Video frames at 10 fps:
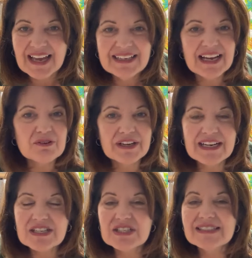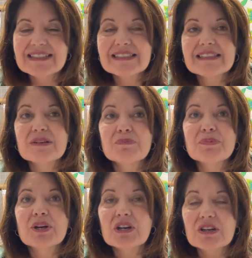Now, gradations is the
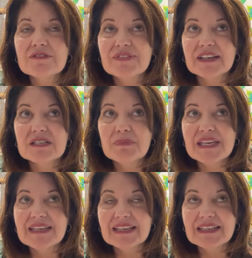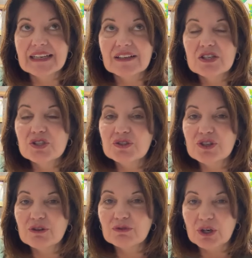perfect beginning to
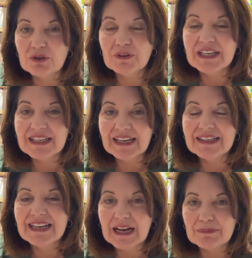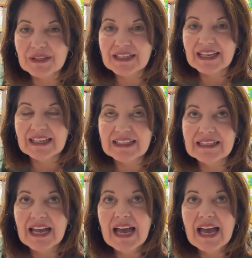your rotary cut applique